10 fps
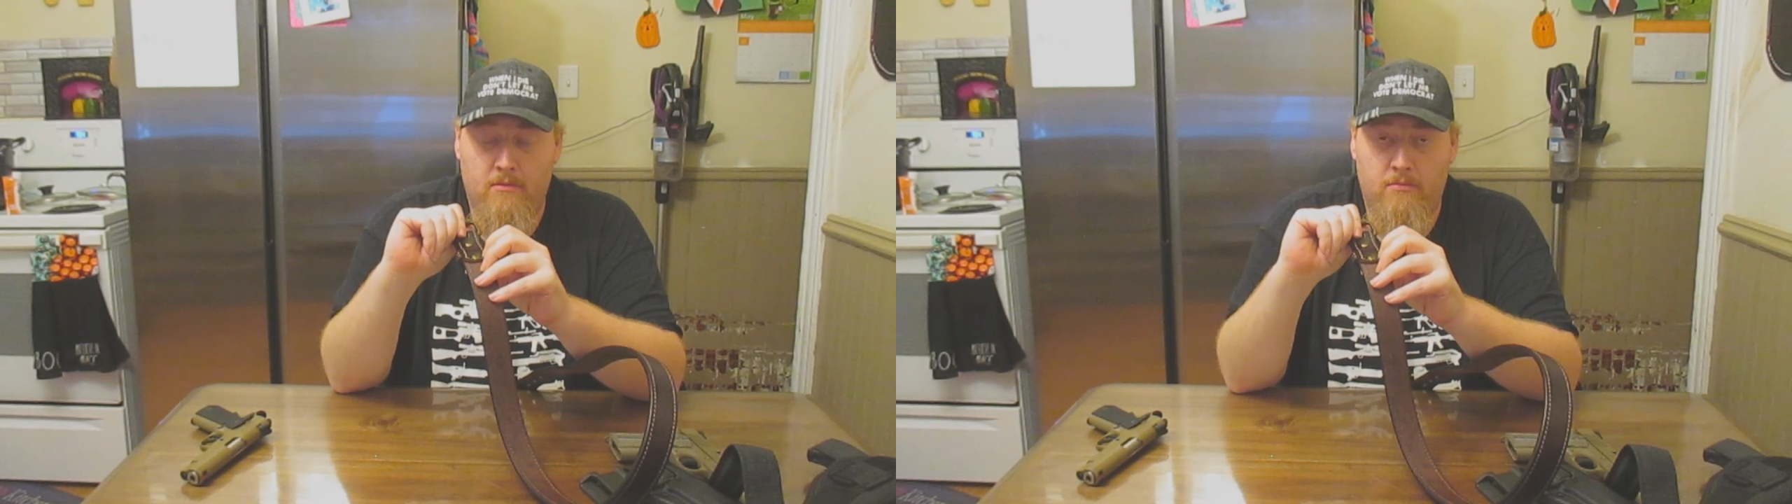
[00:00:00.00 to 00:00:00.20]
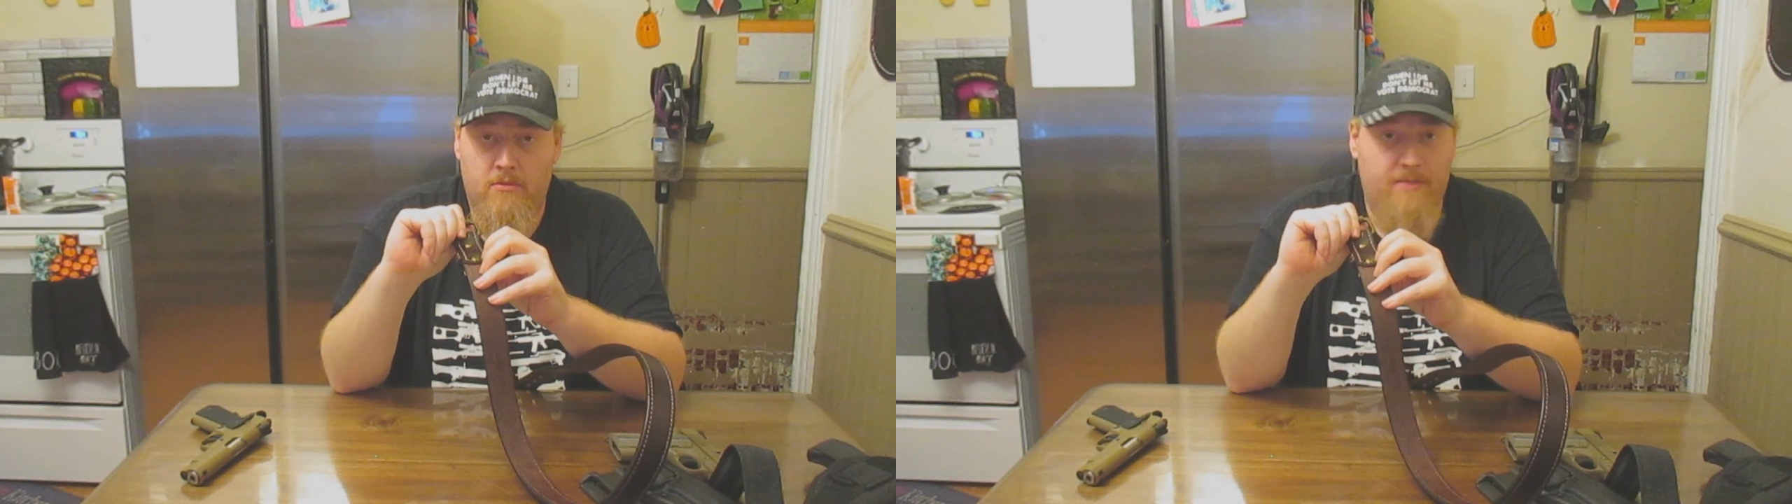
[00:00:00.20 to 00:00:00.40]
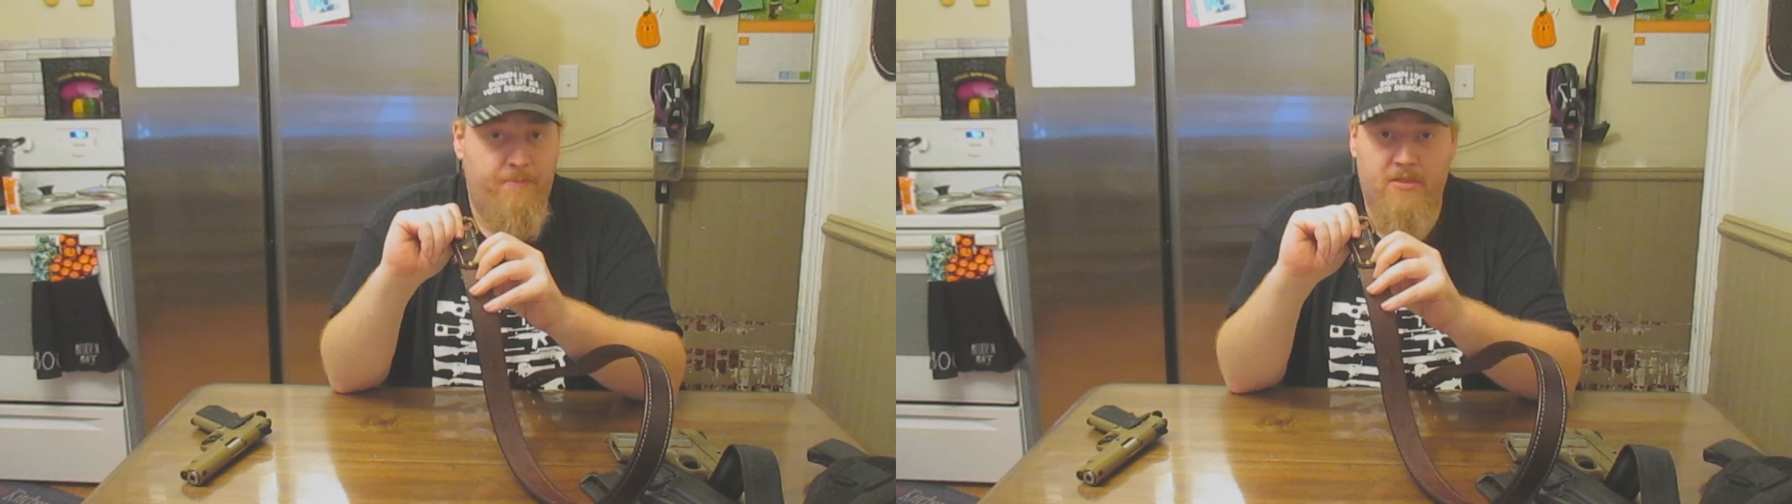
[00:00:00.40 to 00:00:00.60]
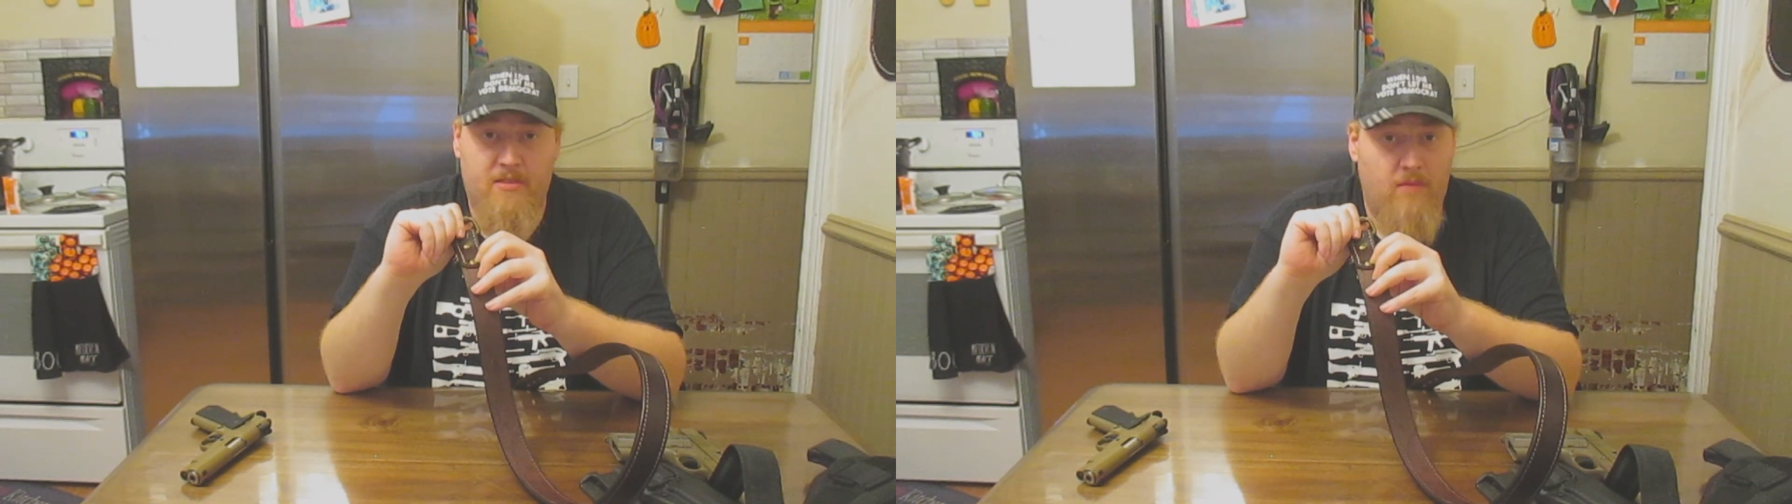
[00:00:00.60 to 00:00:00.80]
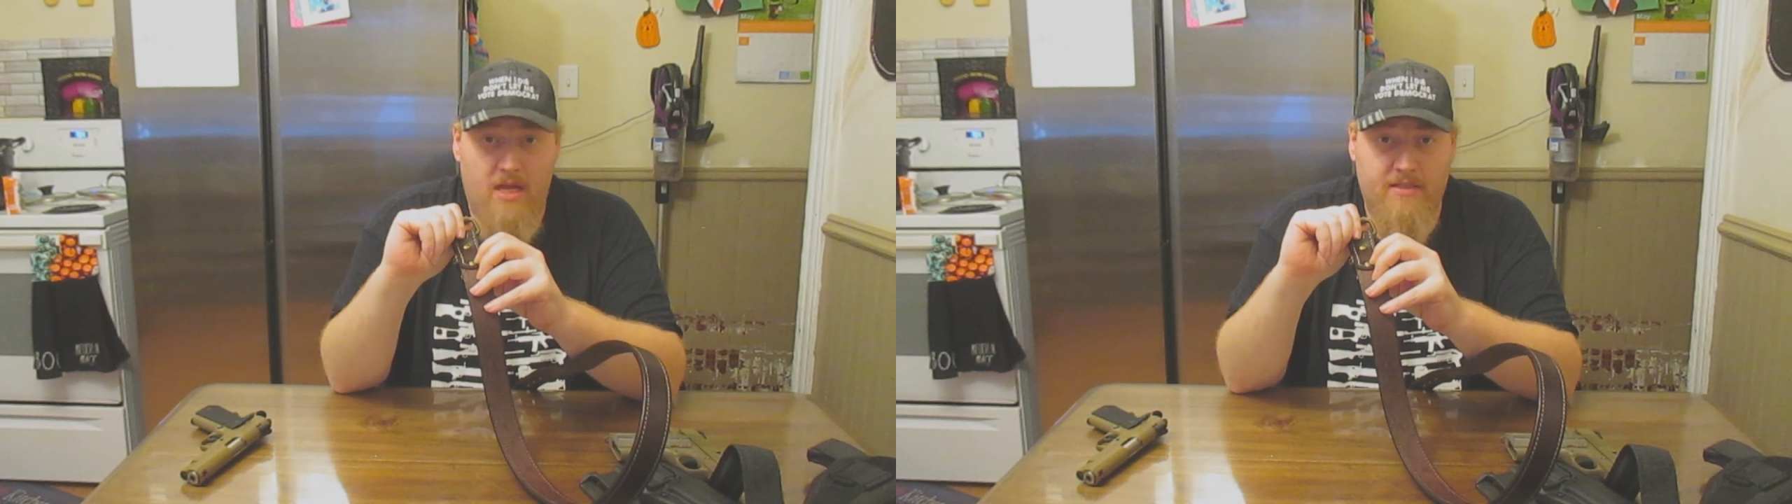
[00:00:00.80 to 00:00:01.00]
just put
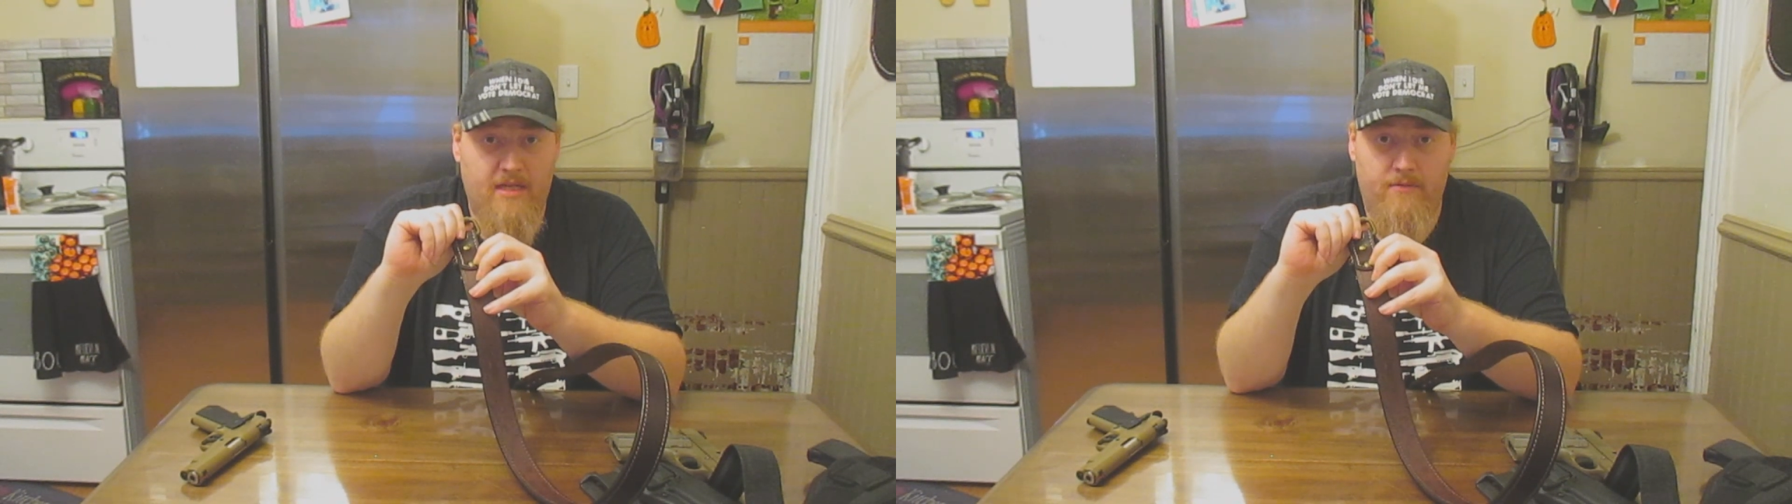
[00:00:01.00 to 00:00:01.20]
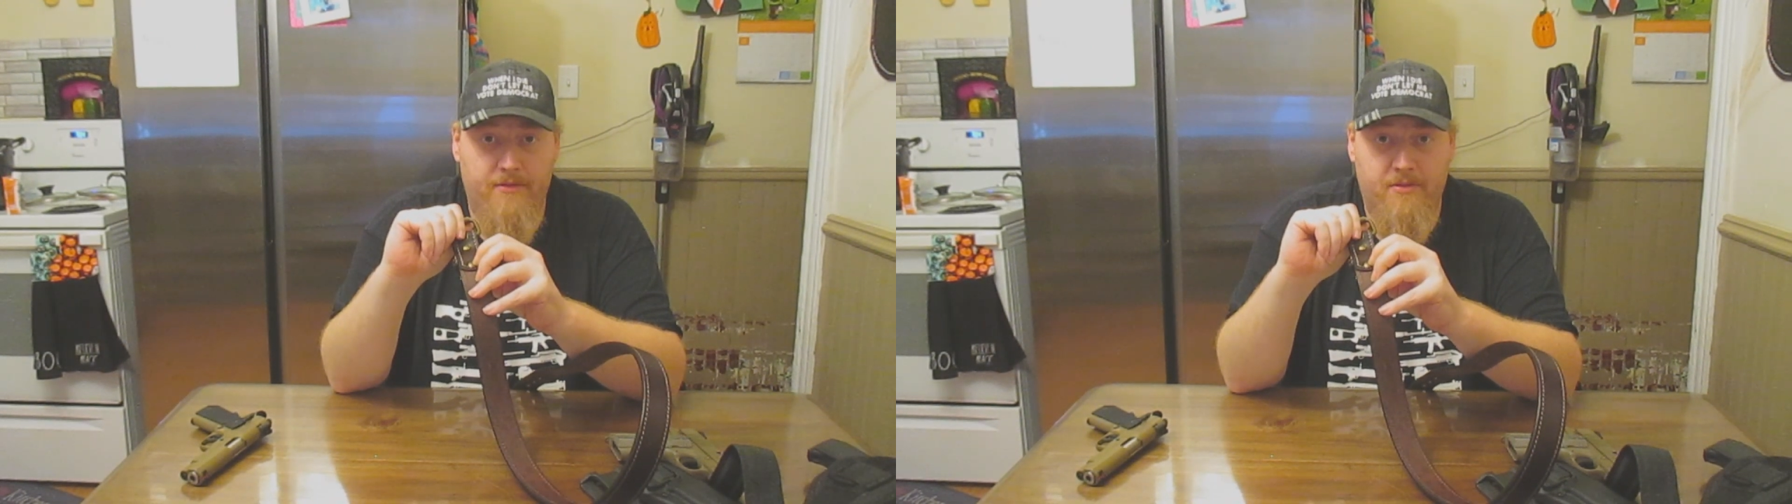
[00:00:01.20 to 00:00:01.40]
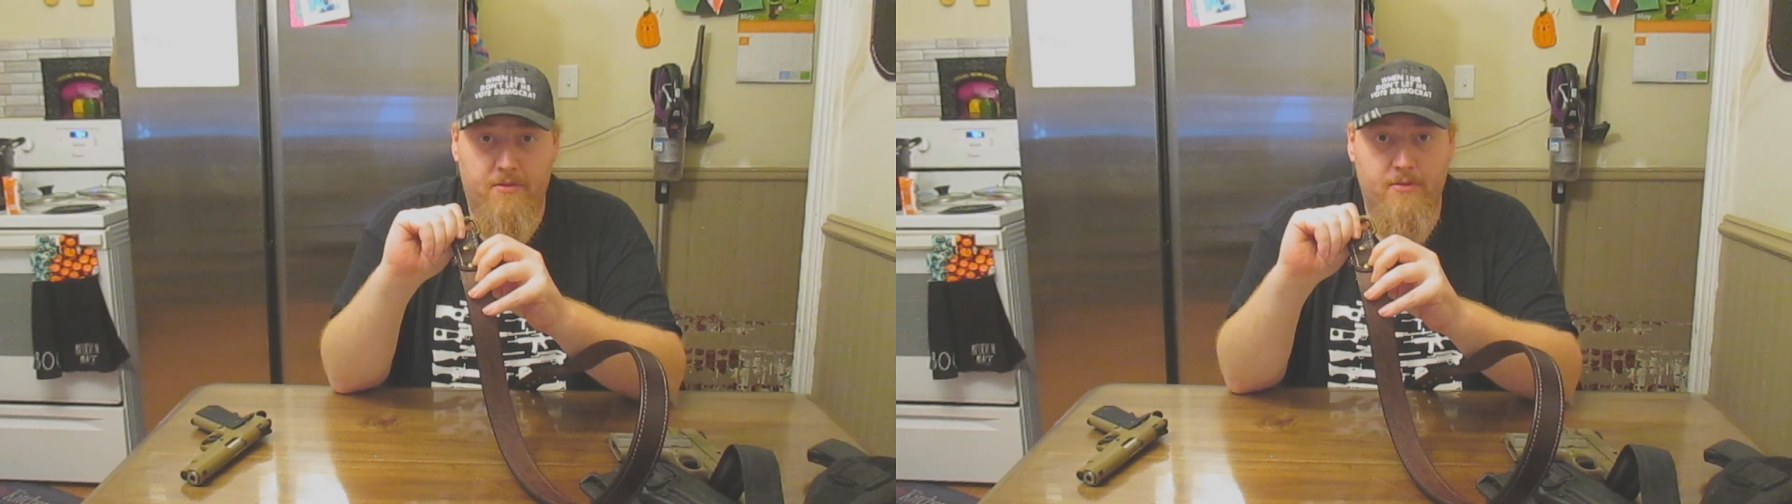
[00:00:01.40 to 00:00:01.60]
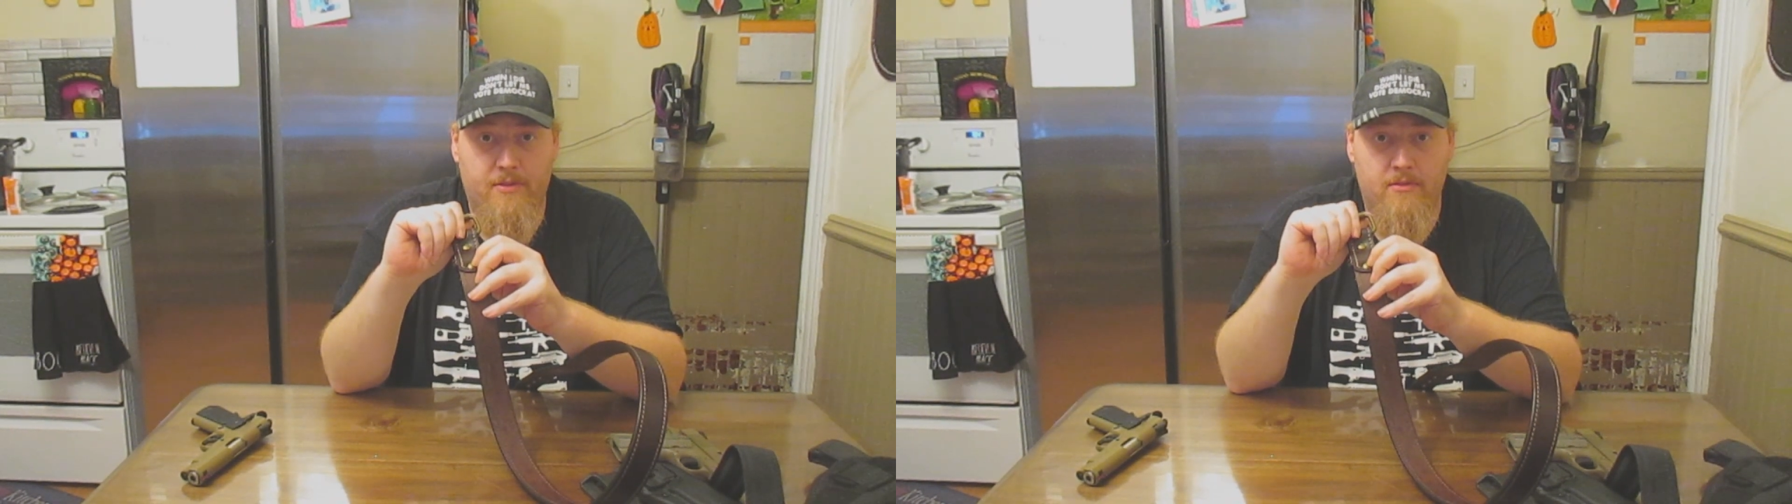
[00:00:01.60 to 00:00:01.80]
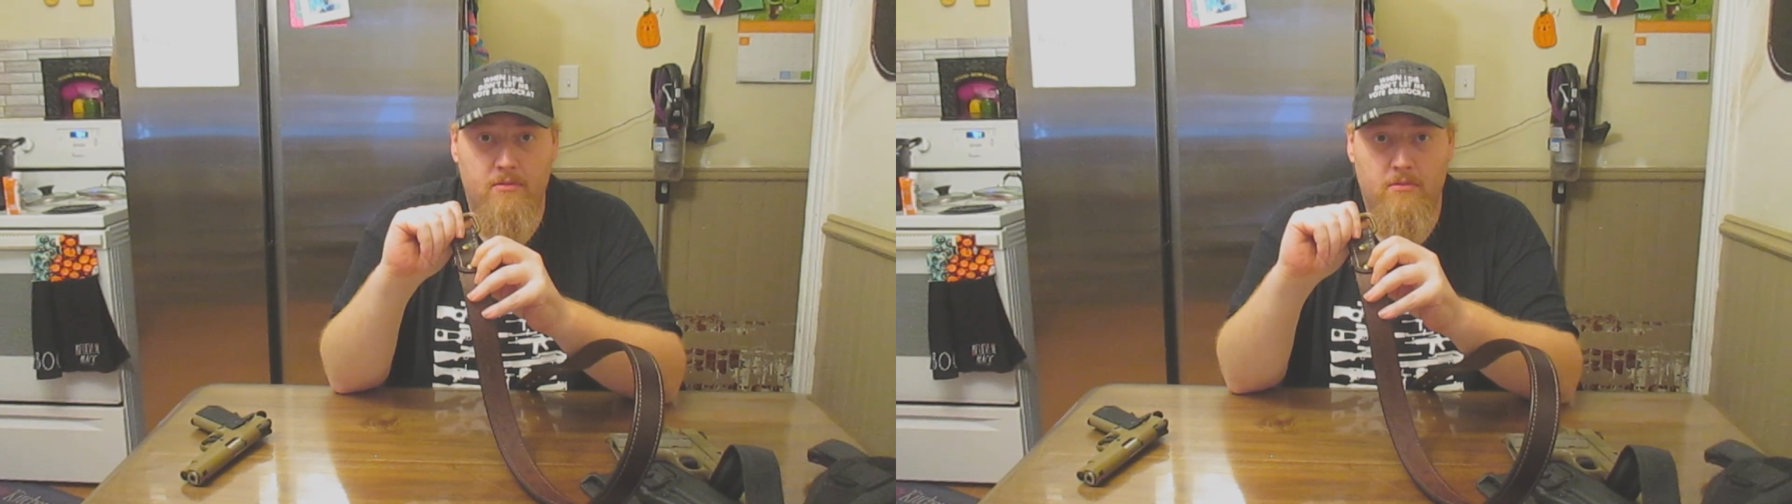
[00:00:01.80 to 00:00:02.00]
some Loctite on the screws,